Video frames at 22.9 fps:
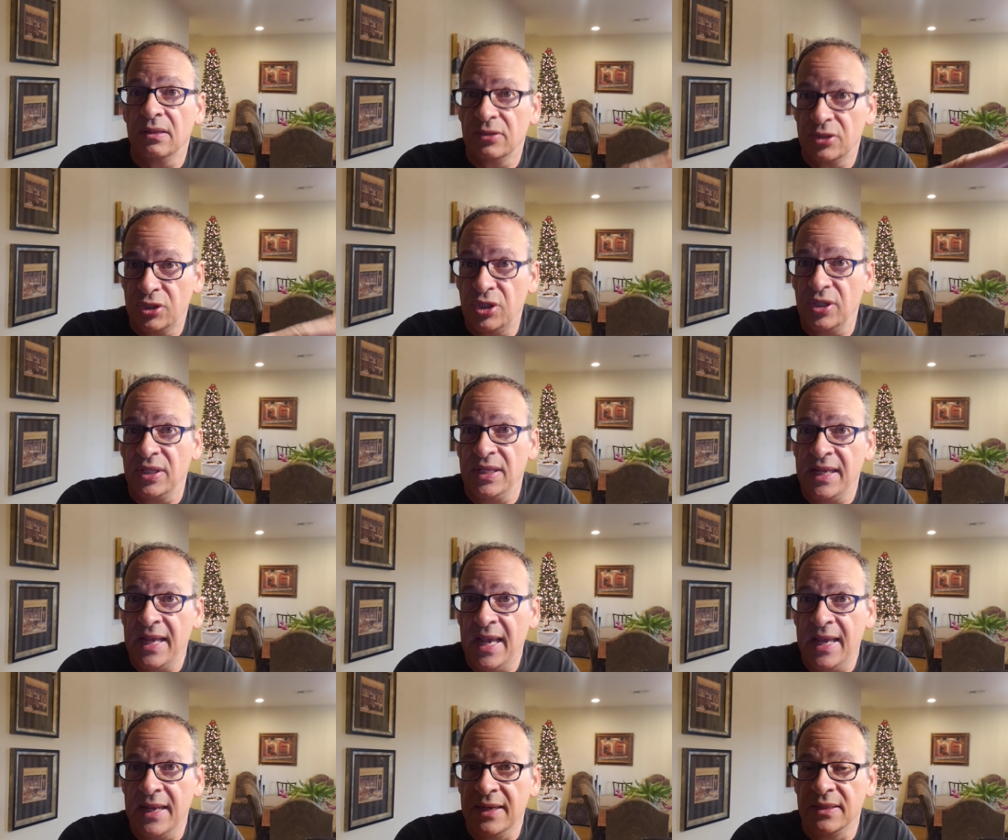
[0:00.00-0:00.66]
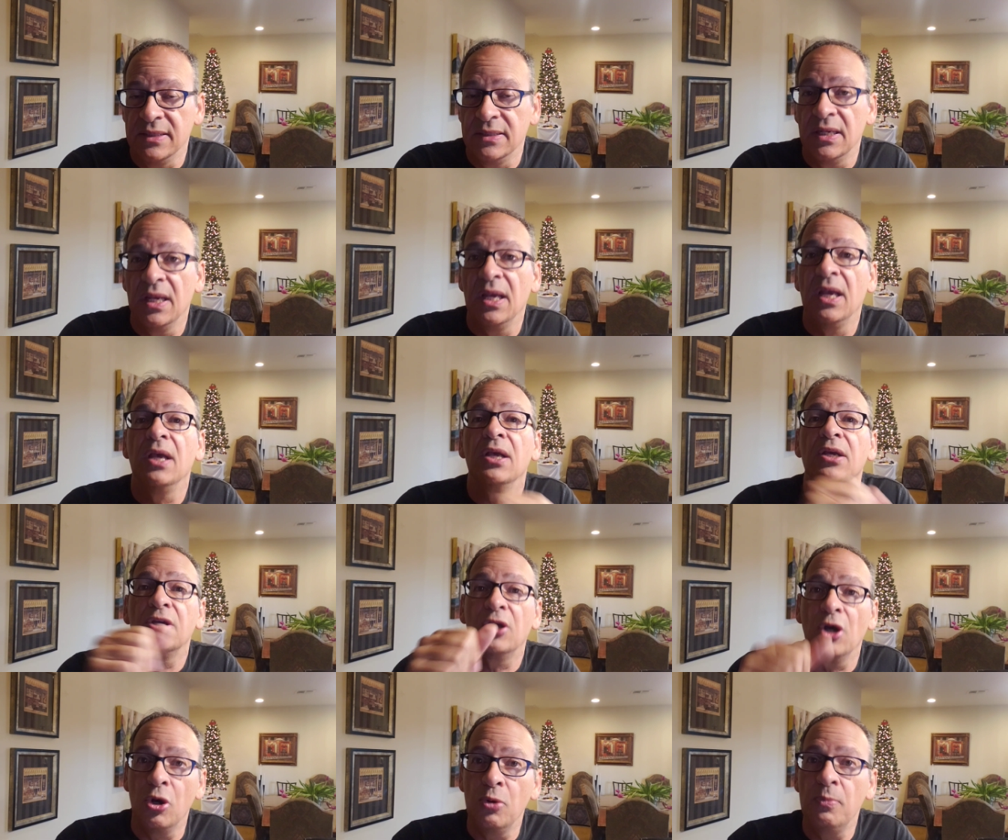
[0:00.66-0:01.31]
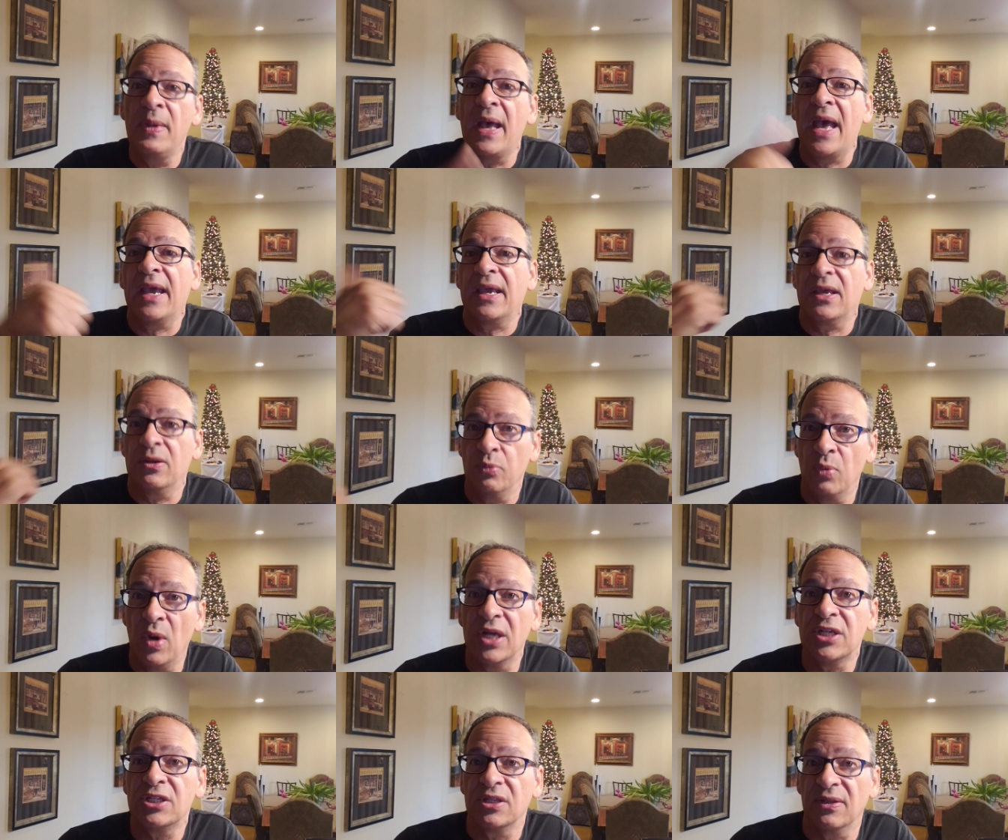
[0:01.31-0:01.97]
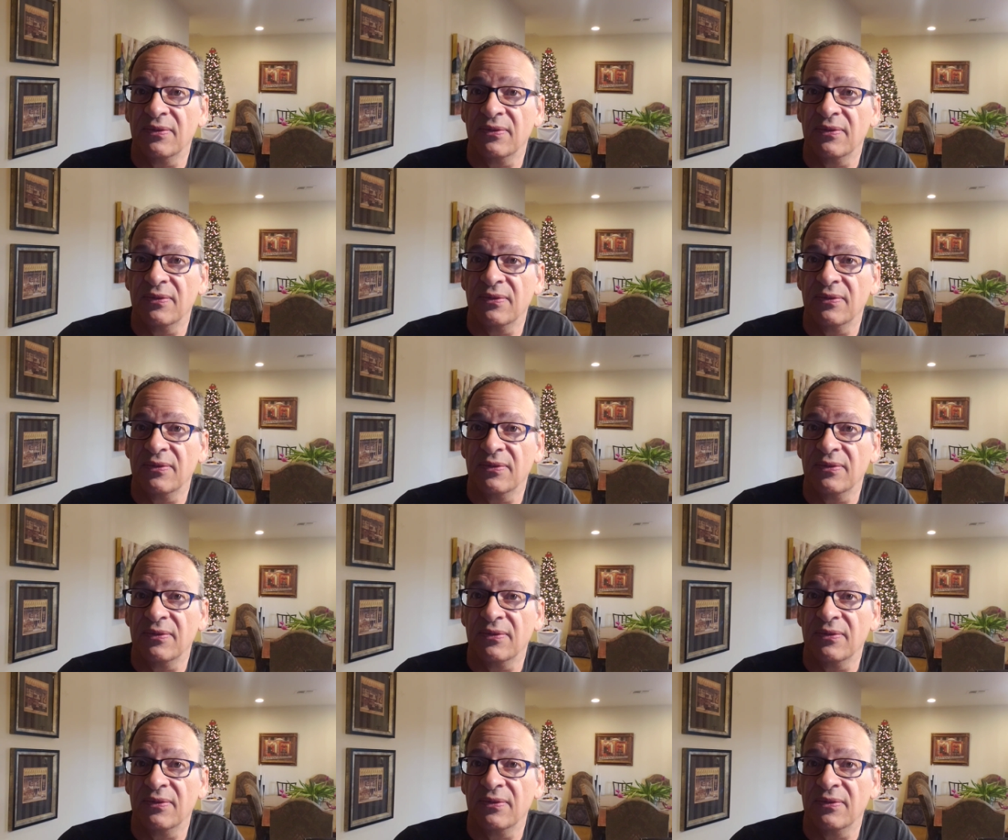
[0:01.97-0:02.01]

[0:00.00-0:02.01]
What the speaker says: to the end, go back and watch